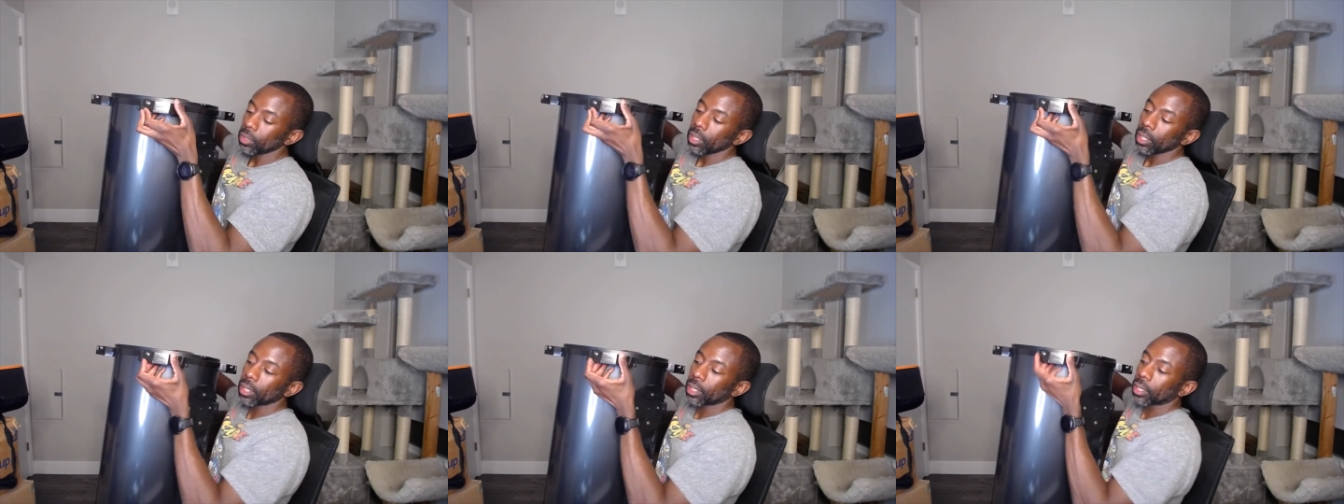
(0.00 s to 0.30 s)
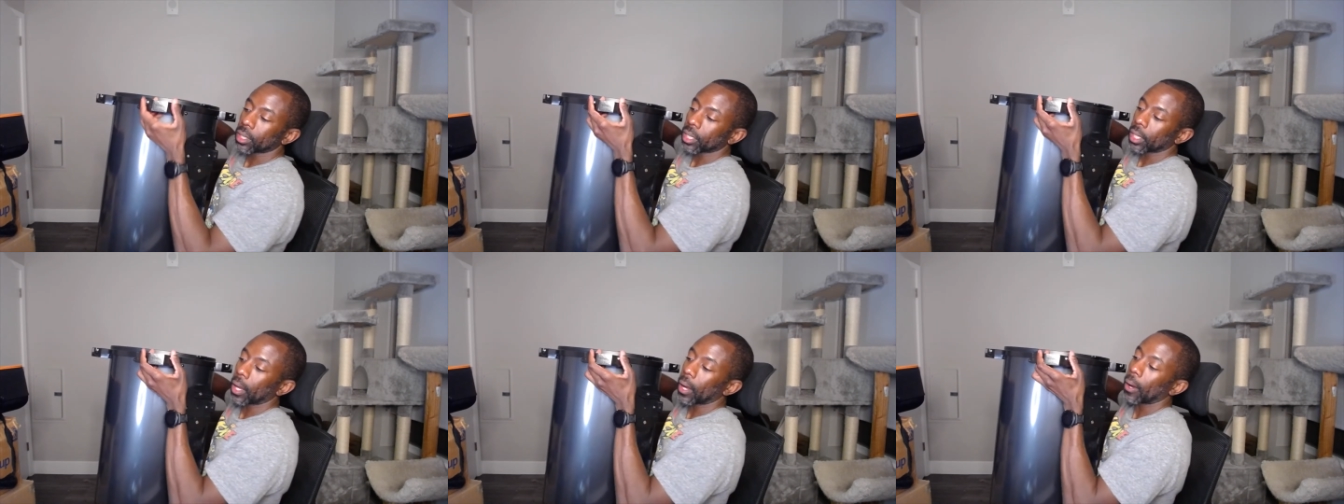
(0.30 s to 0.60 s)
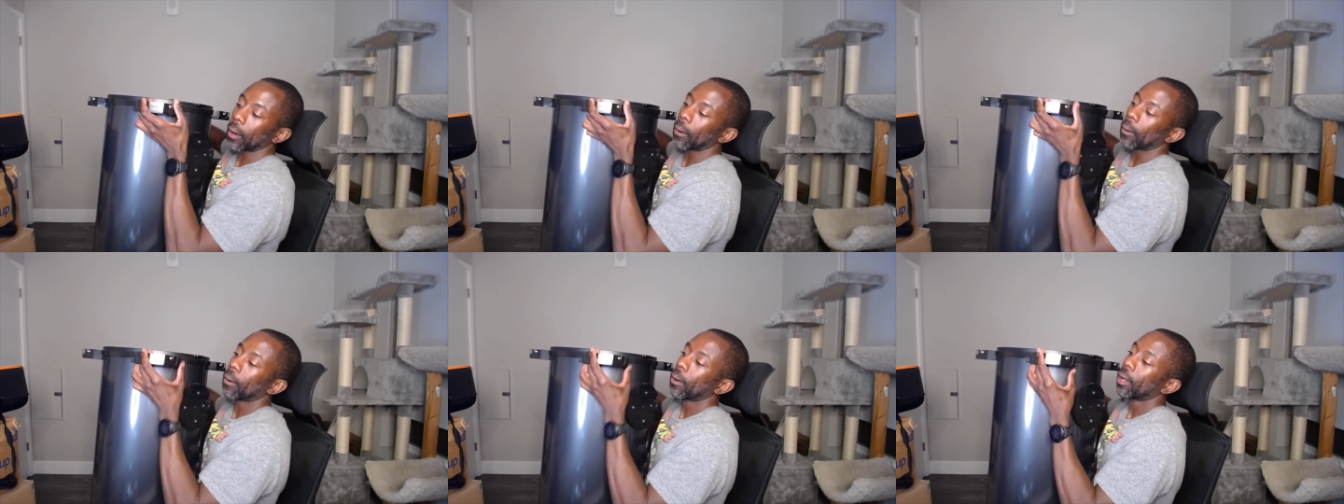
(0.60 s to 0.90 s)

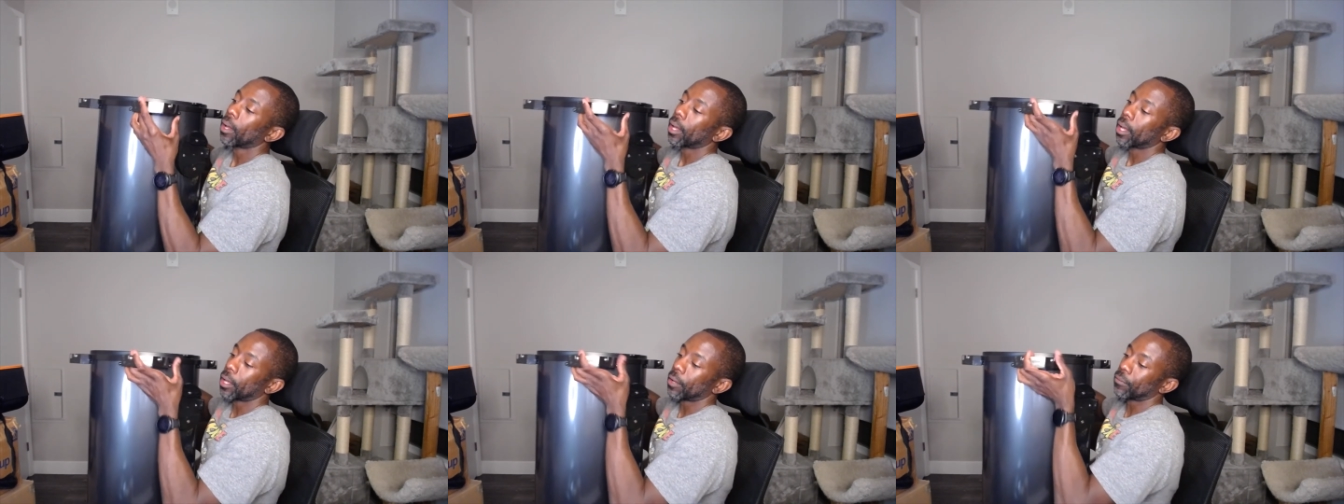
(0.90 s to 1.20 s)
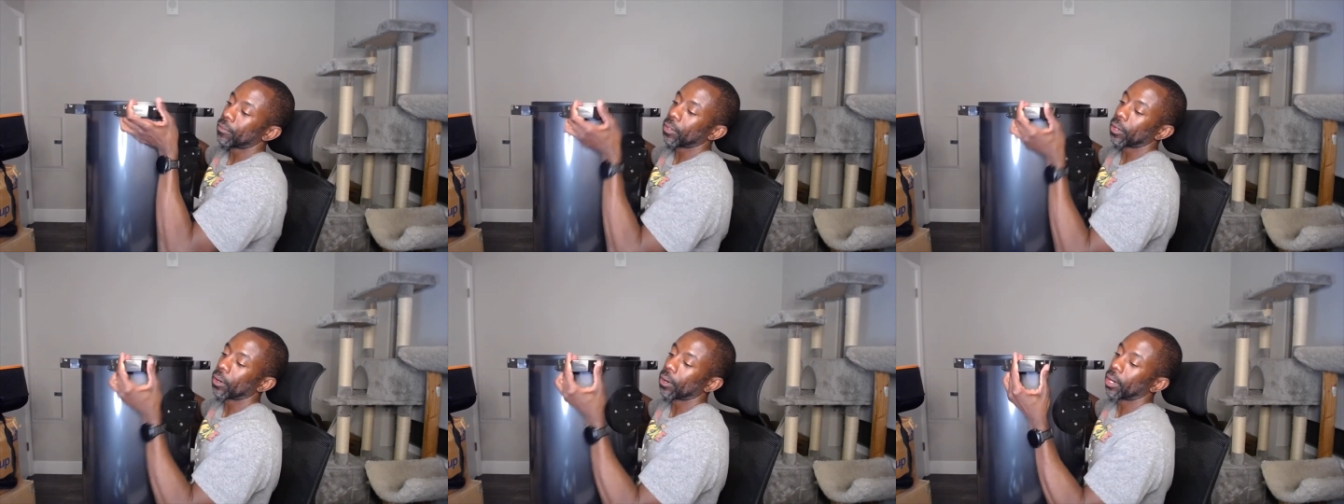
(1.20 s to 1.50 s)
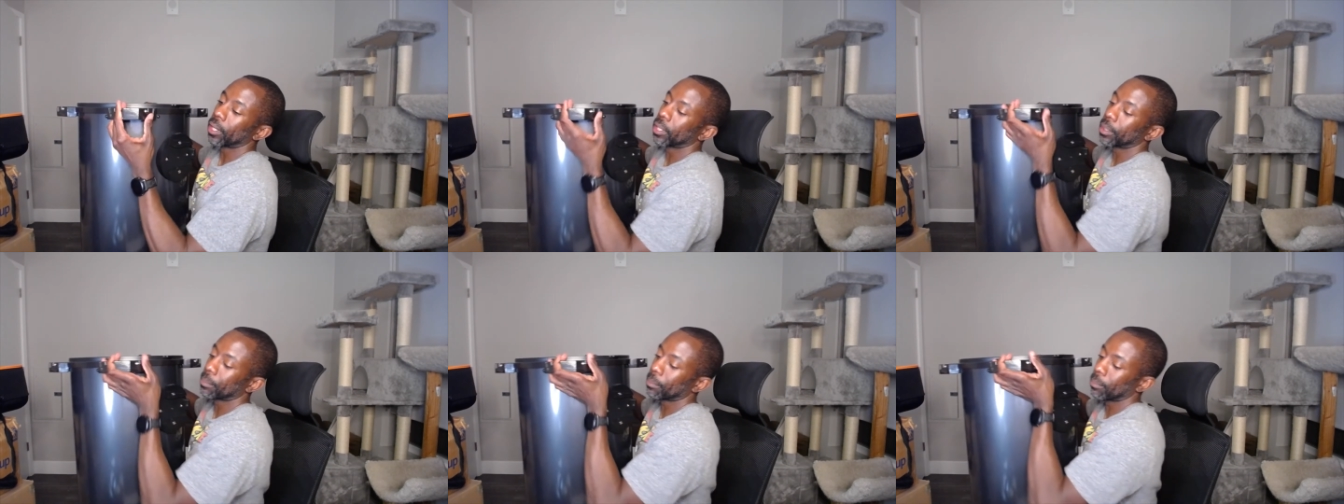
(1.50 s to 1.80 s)
So if you're
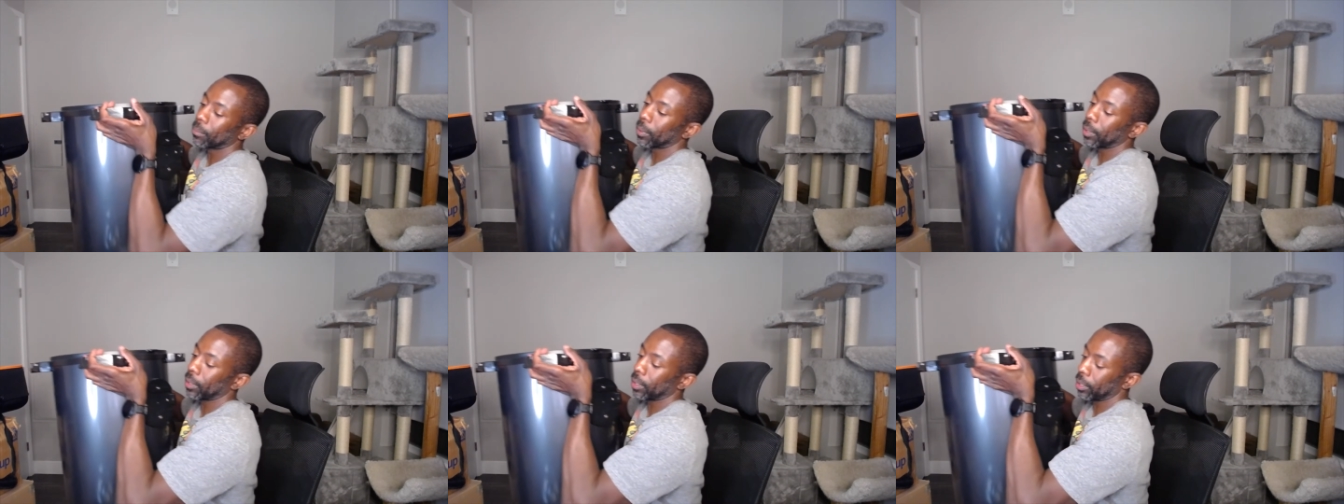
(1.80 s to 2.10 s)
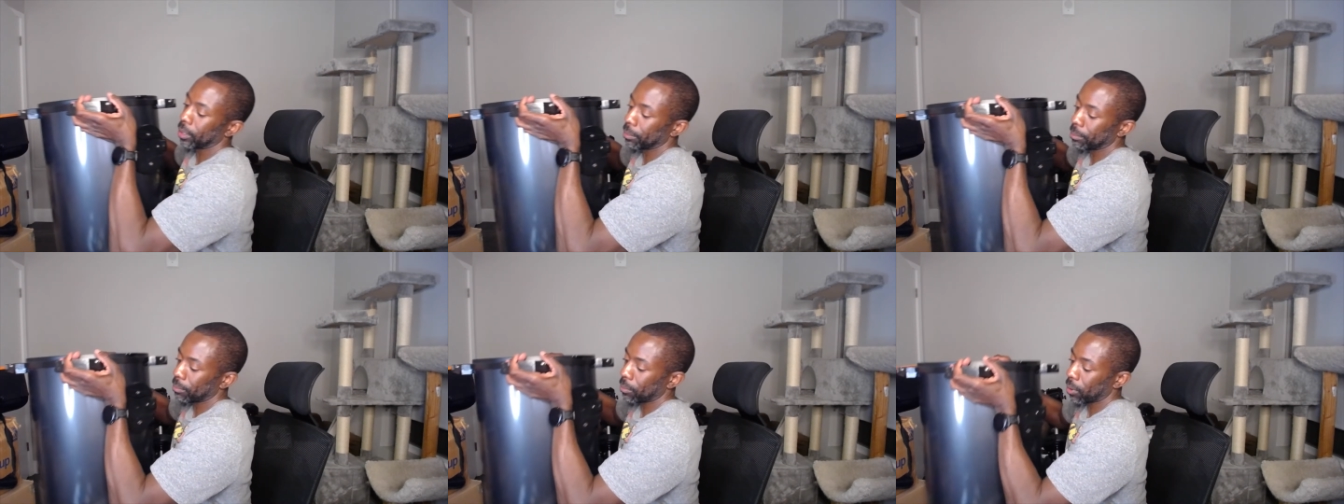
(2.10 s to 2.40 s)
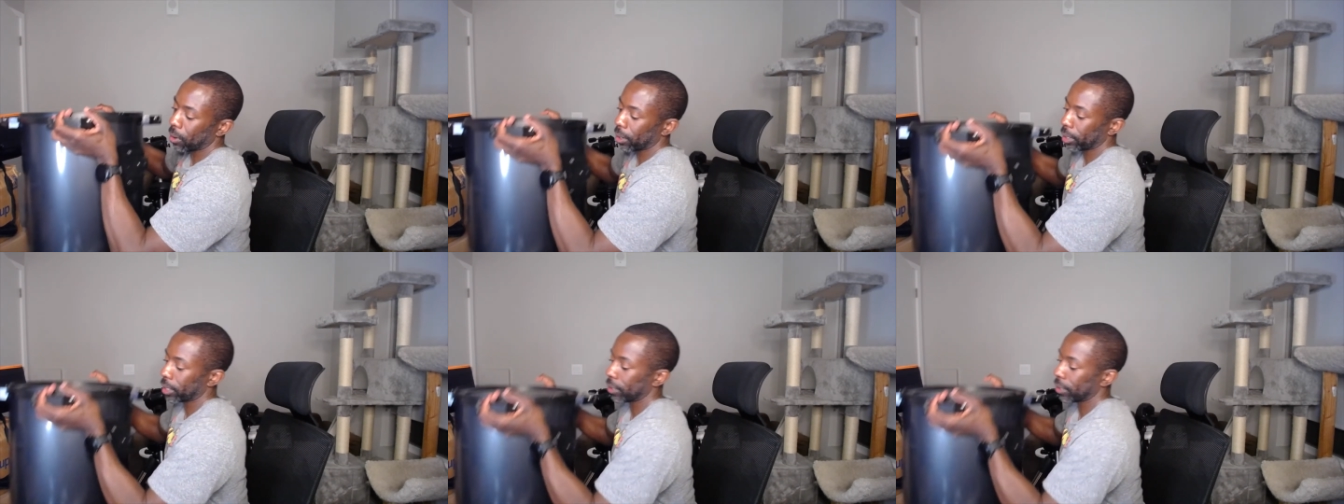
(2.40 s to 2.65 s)
in the market